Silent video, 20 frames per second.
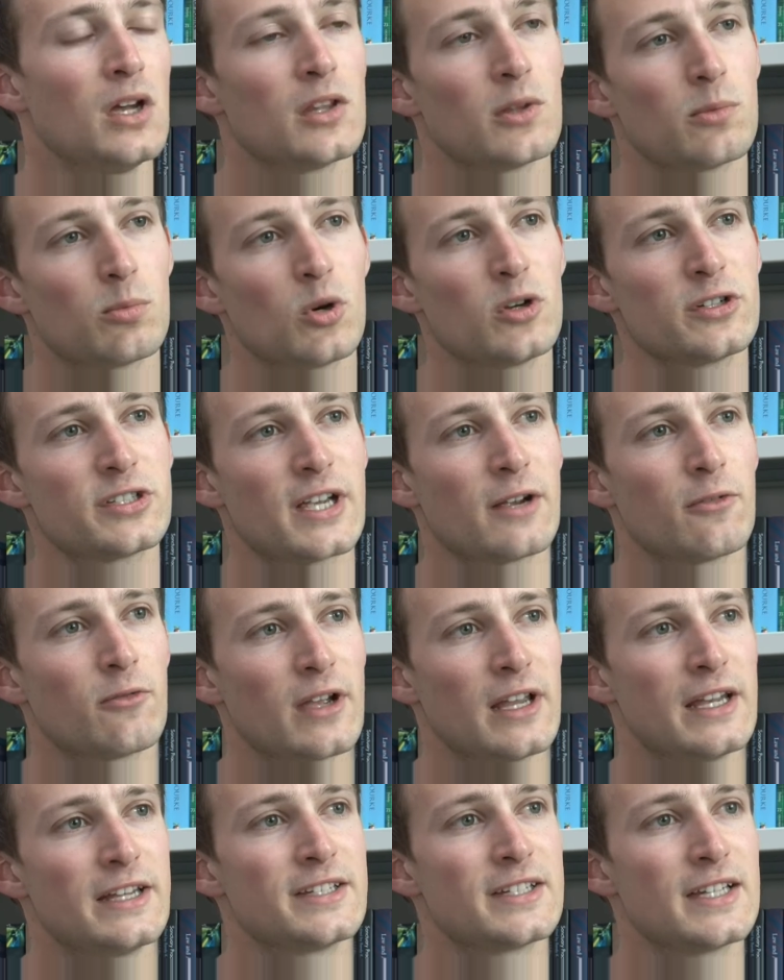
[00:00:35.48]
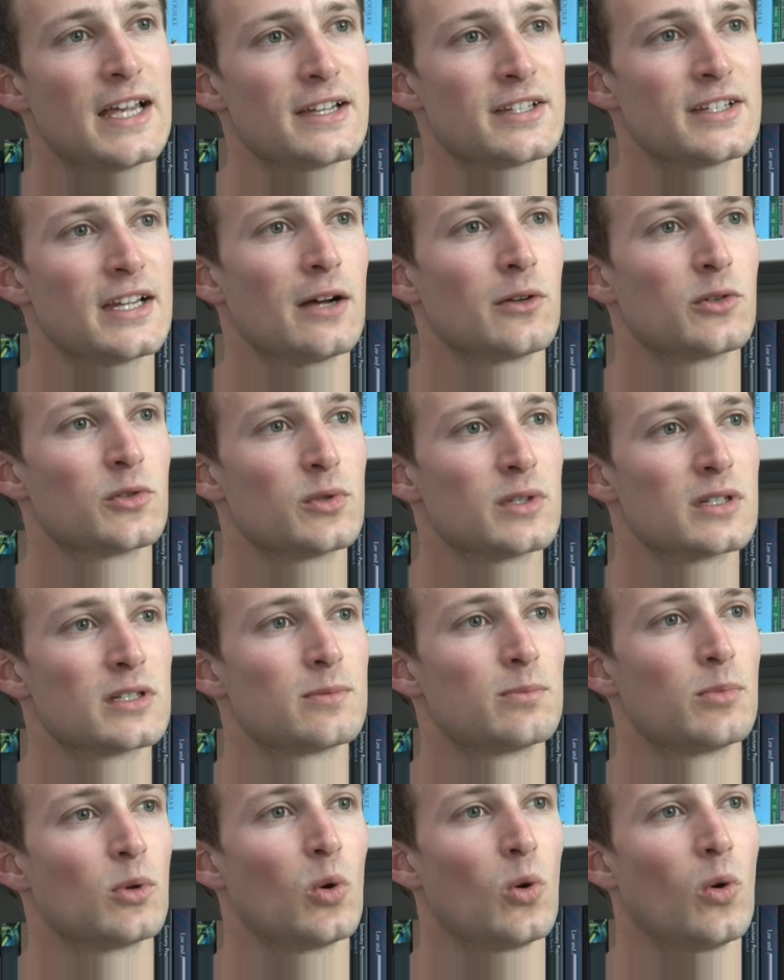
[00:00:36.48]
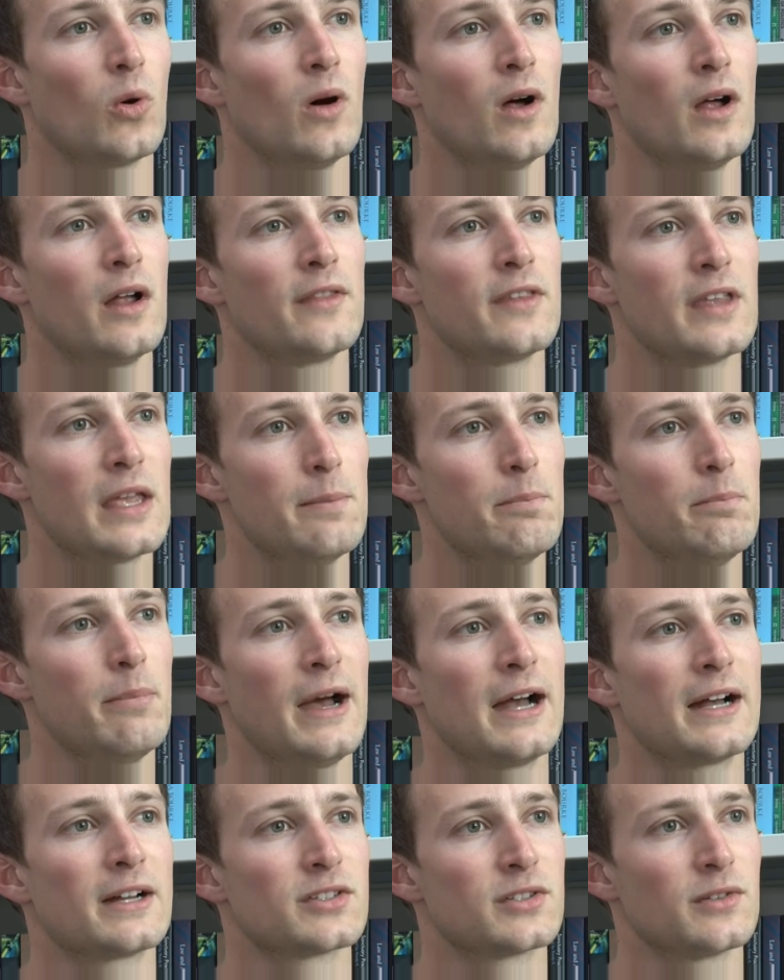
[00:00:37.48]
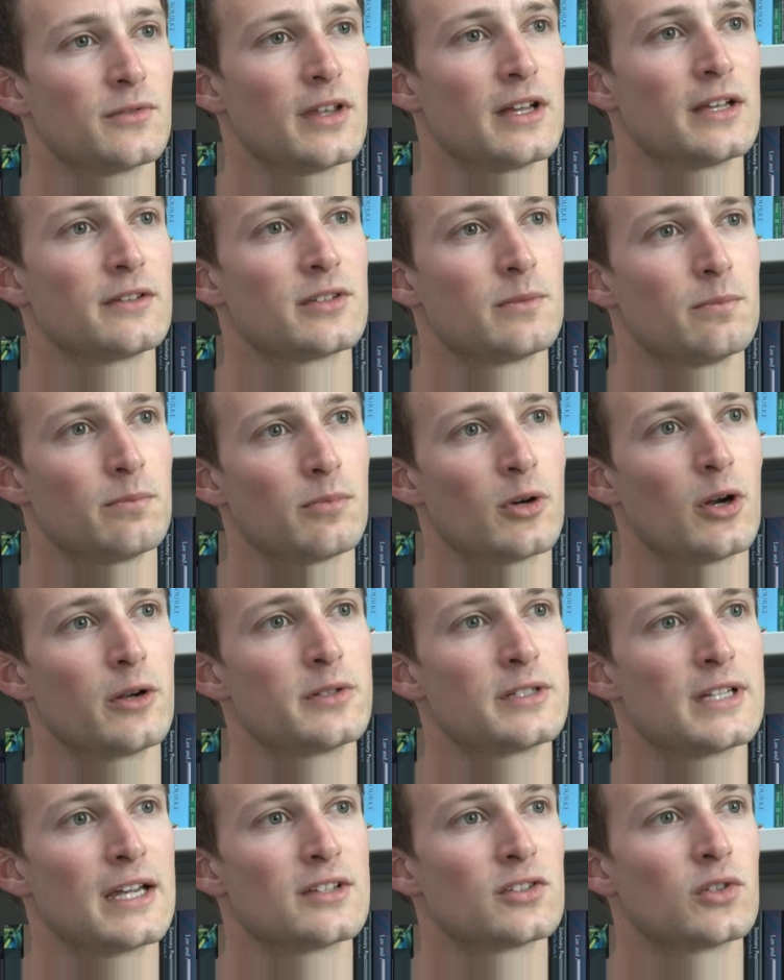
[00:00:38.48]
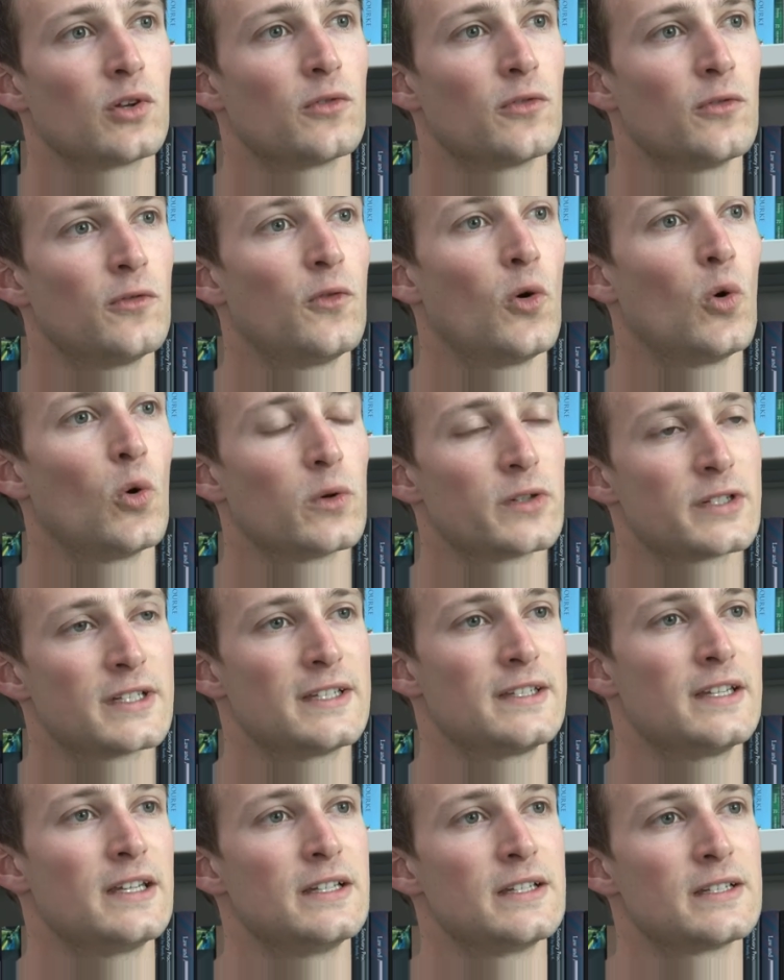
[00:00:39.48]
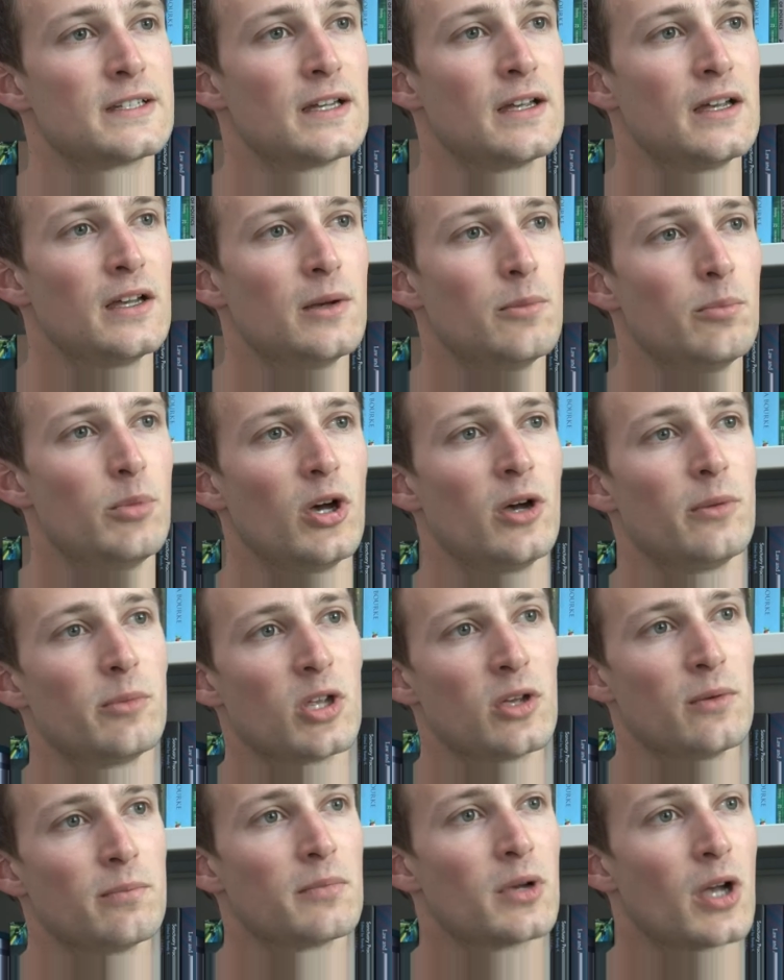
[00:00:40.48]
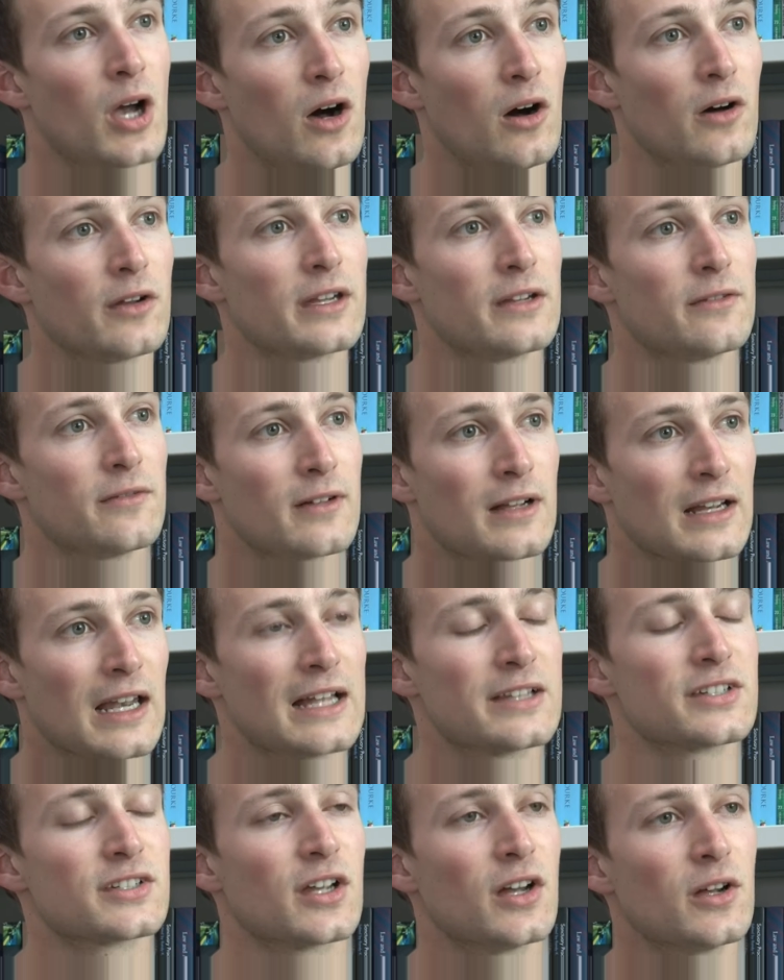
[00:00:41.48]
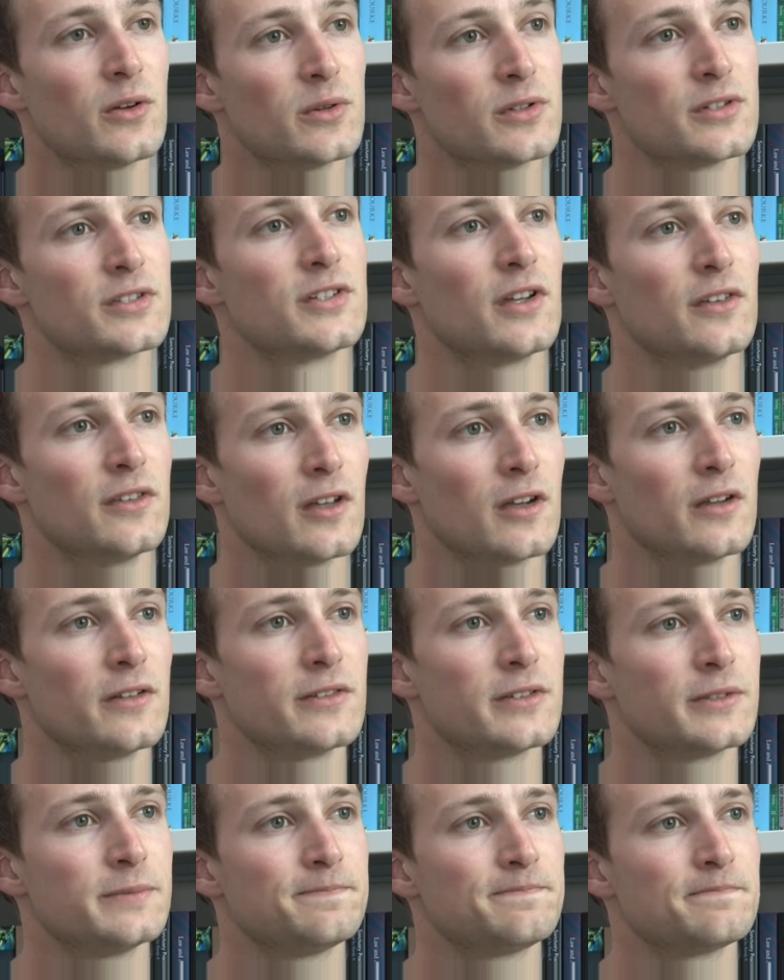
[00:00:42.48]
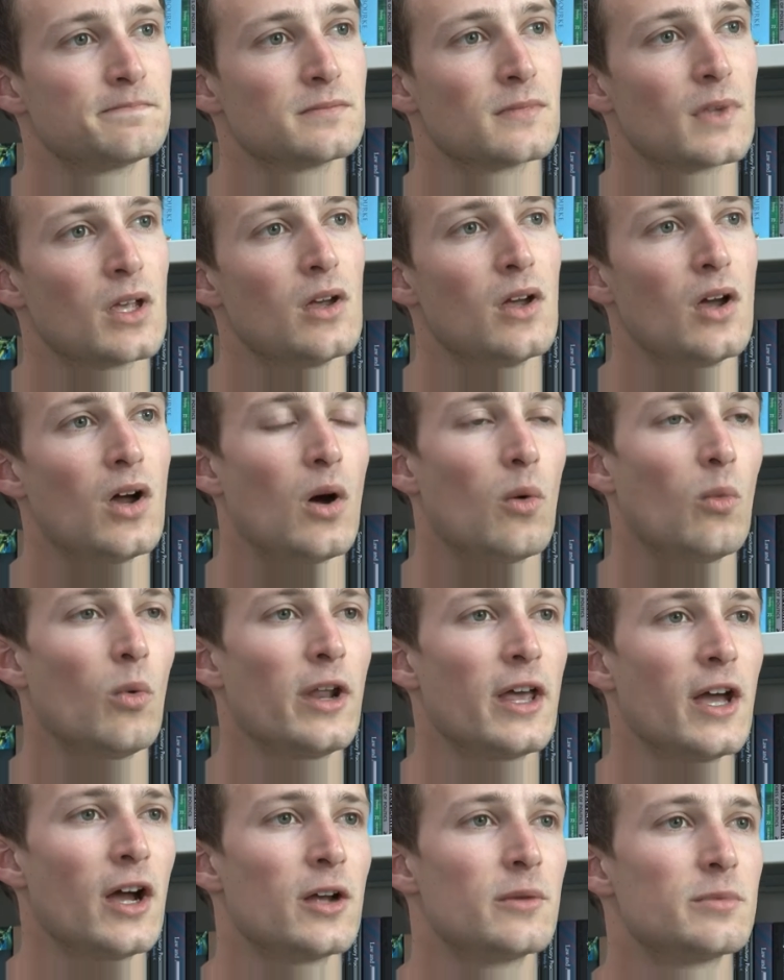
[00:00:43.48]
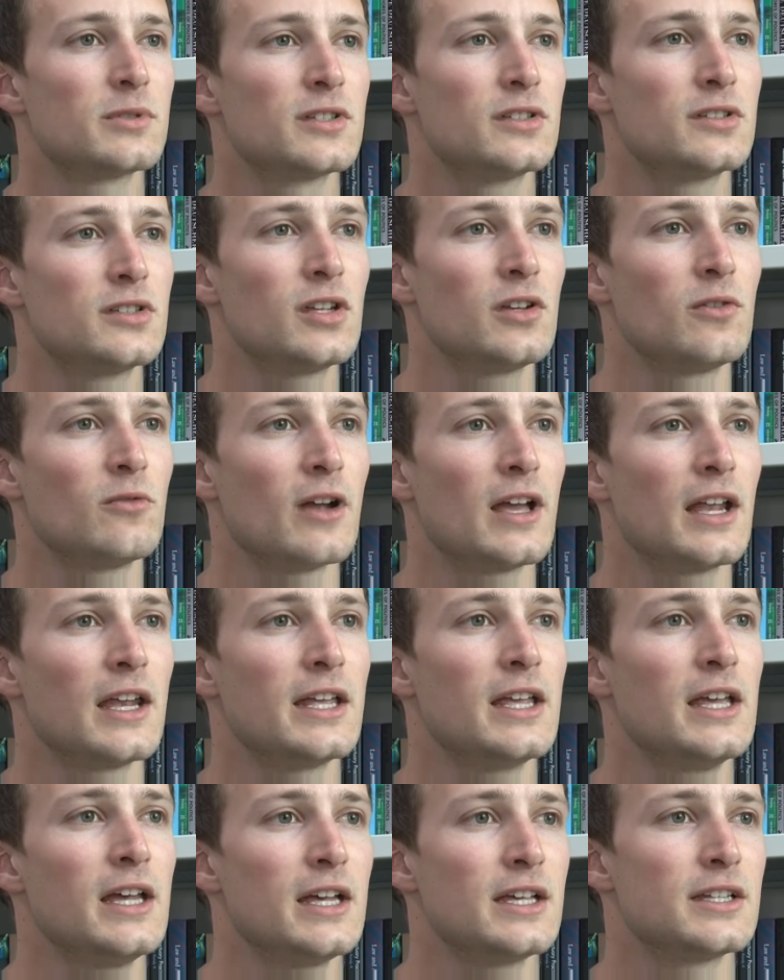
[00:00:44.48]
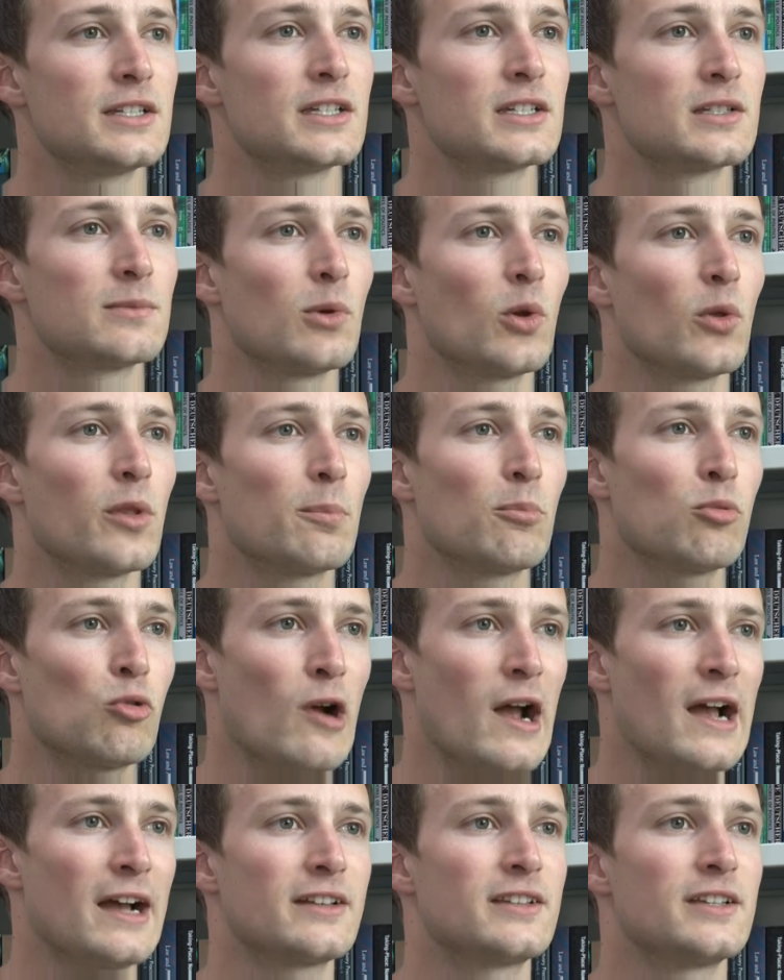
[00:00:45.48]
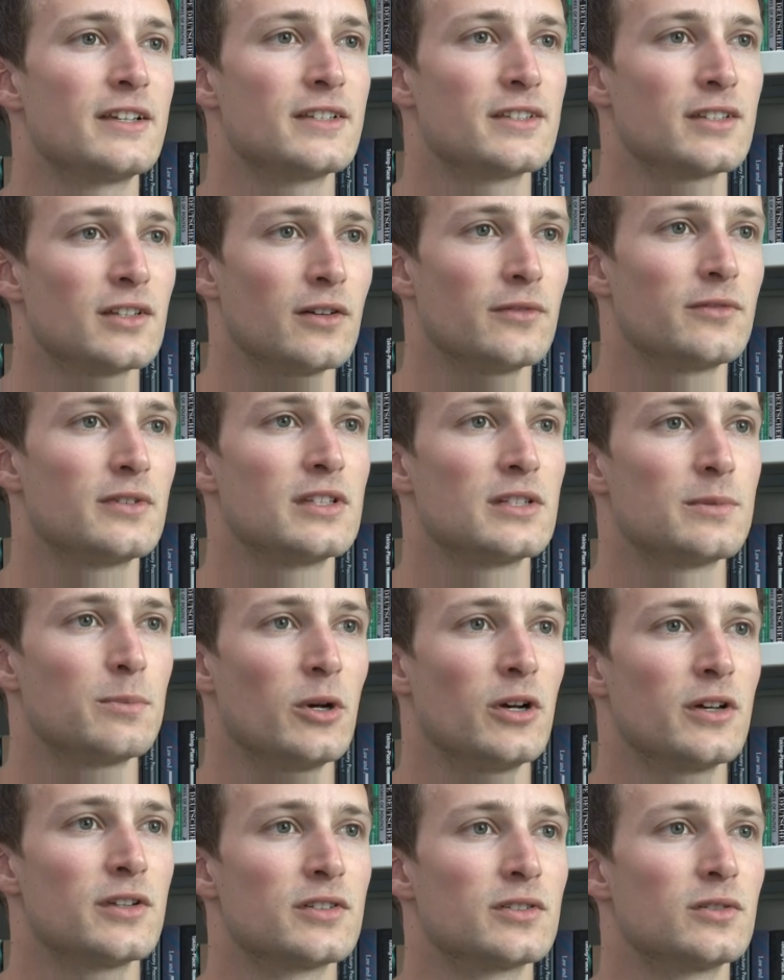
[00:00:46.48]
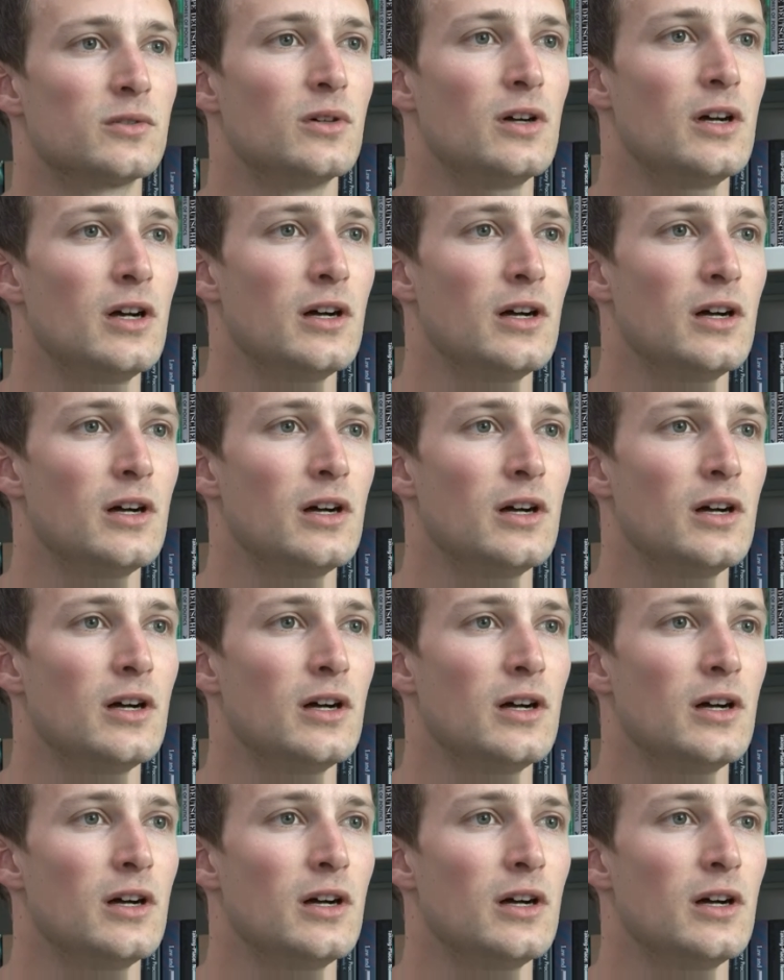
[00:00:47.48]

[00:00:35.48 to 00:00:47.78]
The project really sets out to explore the impacts of that process on four cities: Birmingham, Cardiff, Glasgow and Sunderland. And what it hopes to do really is explore the practice of dispersal,